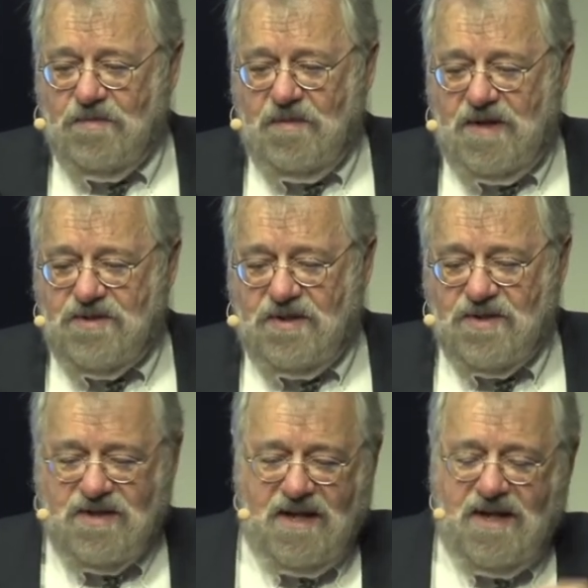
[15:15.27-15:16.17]
permission,
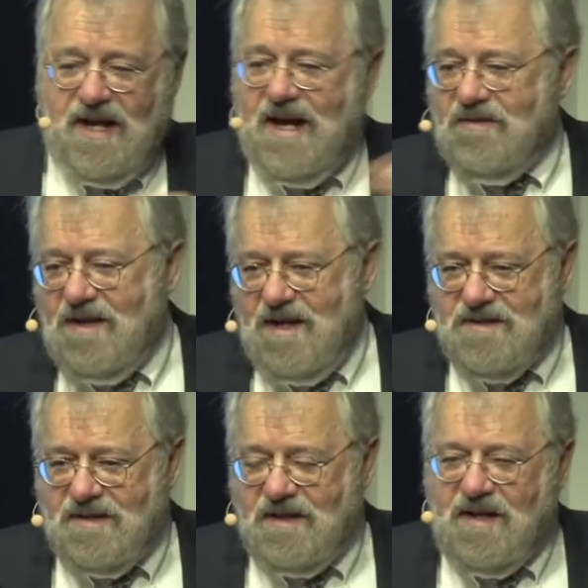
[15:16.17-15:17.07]
just in and out
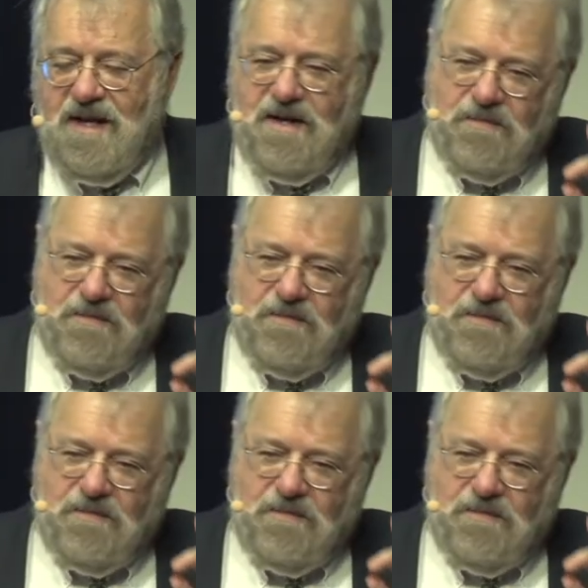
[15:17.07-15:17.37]
constantly.